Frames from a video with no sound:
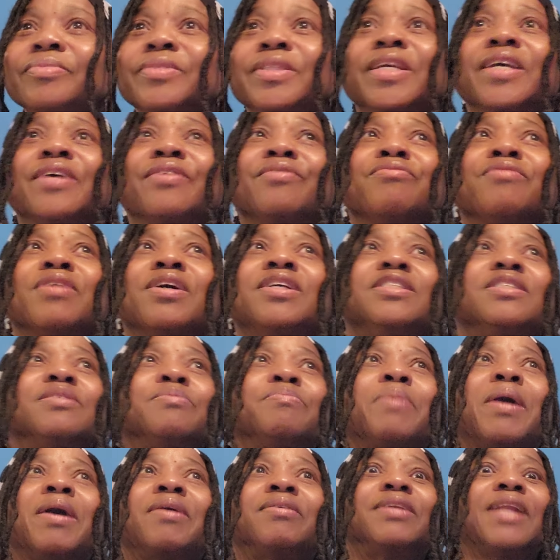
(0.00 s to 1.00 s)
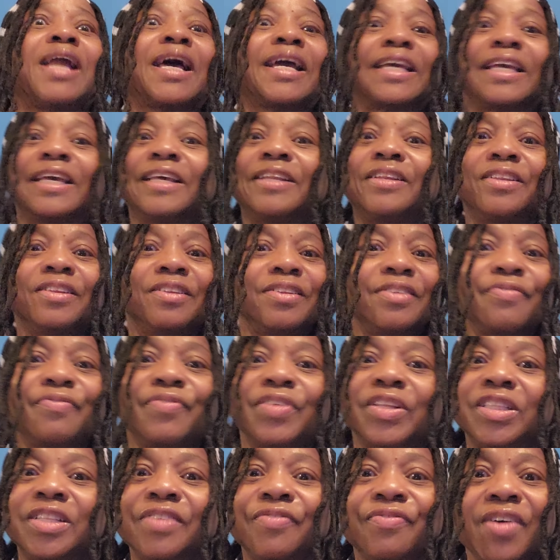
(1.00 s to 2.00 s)
It runs about like in
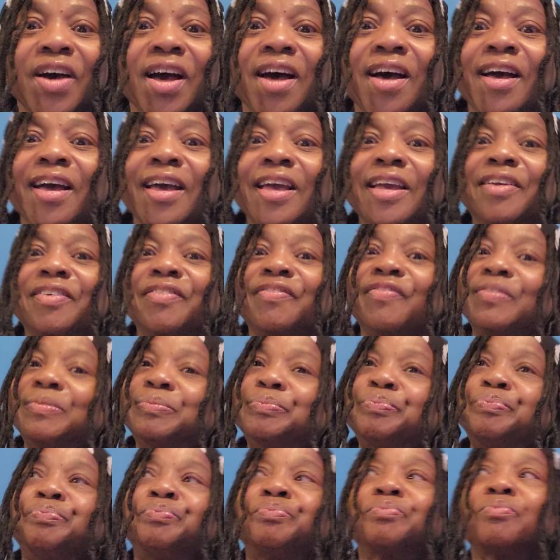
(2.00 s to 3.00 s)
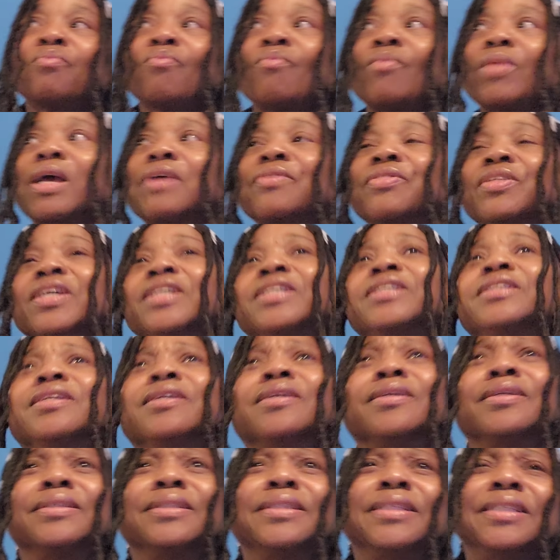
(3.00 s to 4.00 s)
55. I think
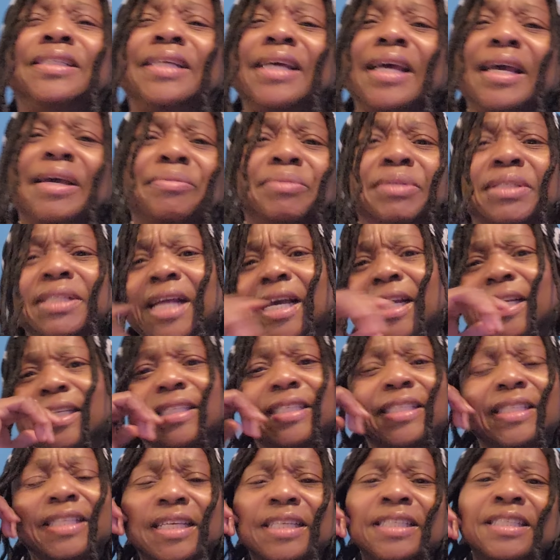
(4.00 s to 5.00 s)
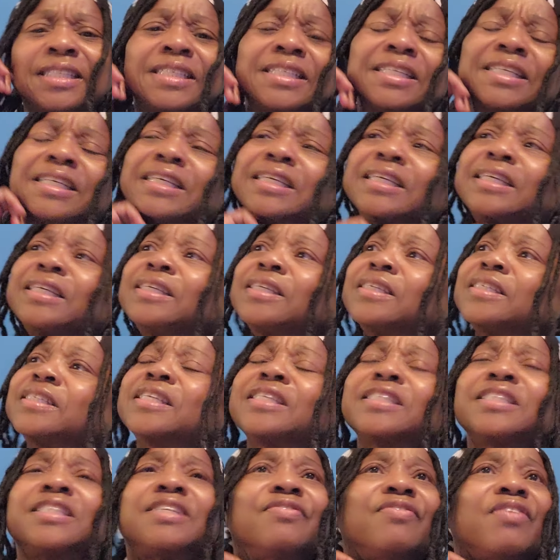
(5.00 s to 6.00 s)
uh, today was like 60,
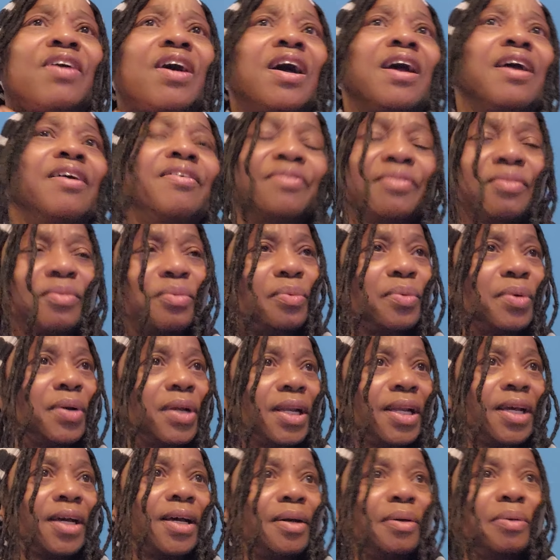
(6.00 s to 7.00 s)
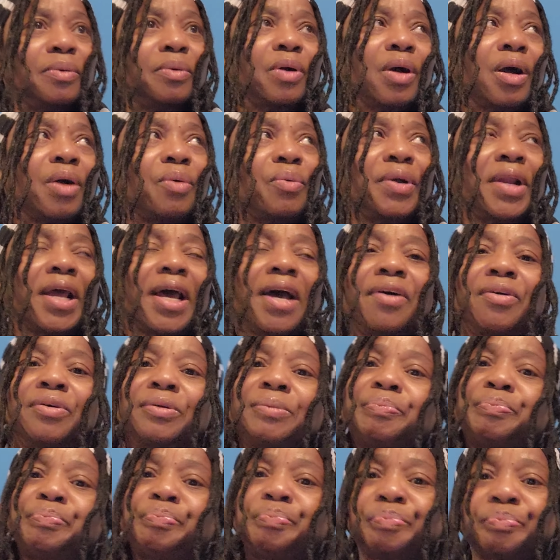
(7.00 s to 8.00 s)
65 when uh, I went out.